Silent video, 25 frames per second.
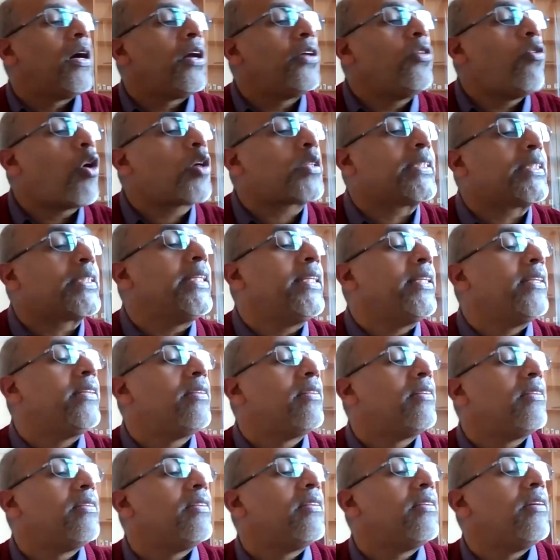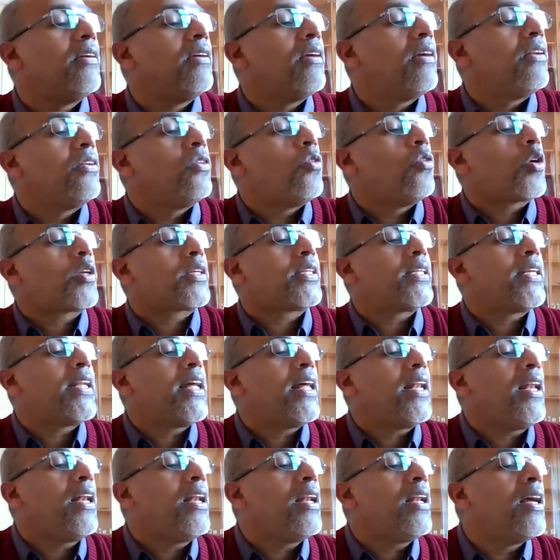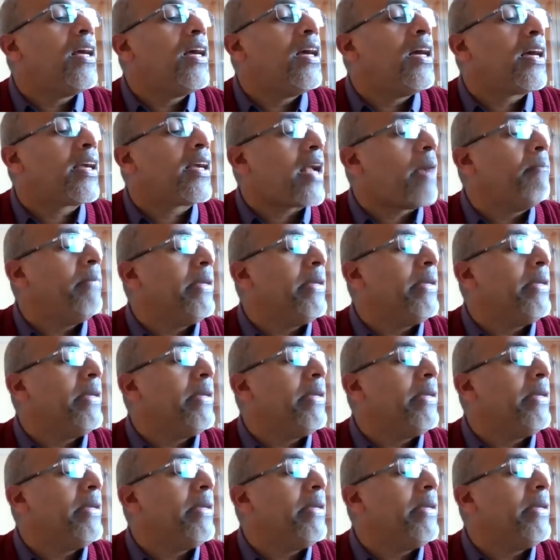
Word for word: uh, doctrine, doctrinal uh,